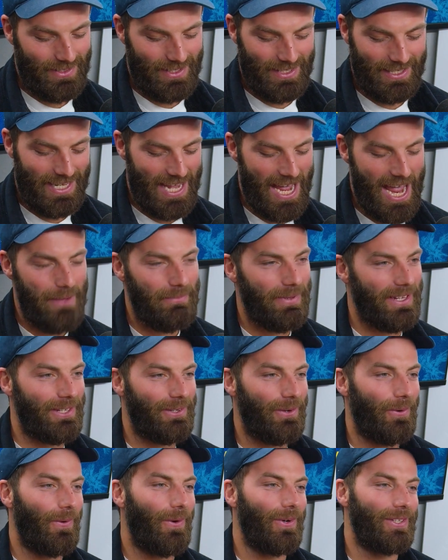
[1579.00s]
camping
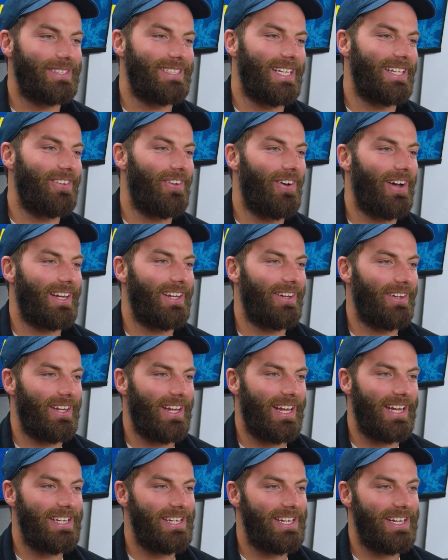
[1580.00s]
course, and like
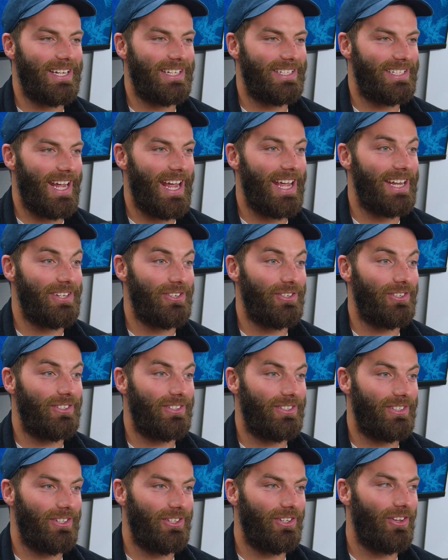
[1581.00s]
in year 10,
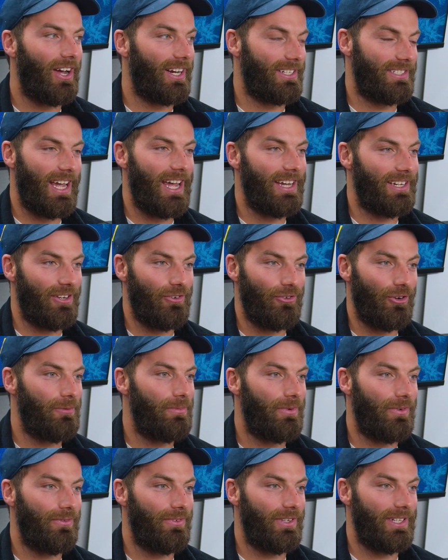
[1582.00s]
you like take a
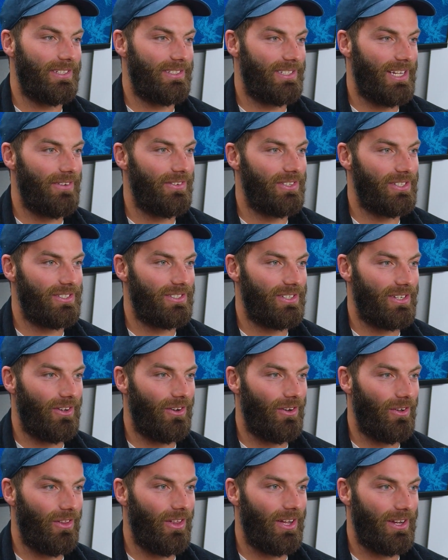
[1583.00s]
group of year 7s
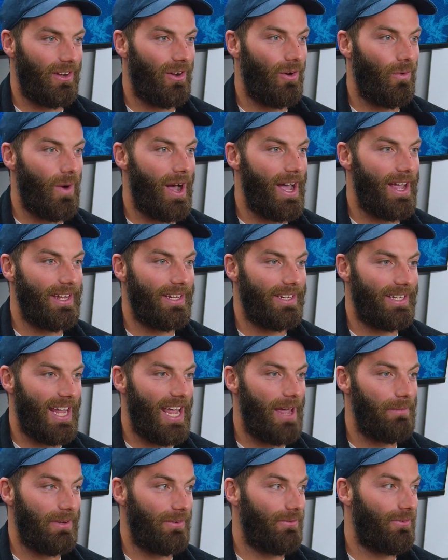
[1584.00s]
like away
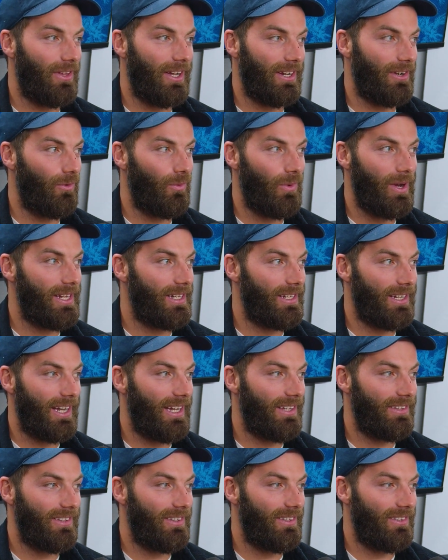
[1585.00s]
camping for like a week,
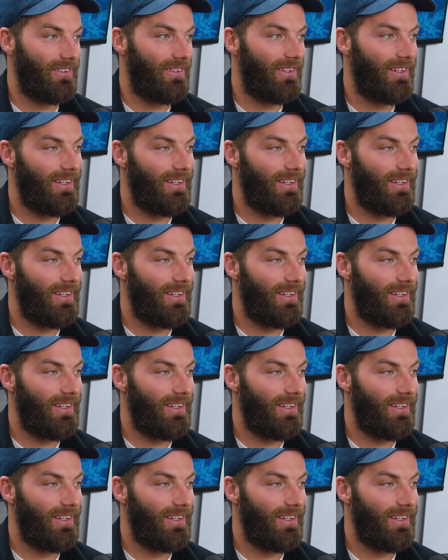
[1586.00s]
and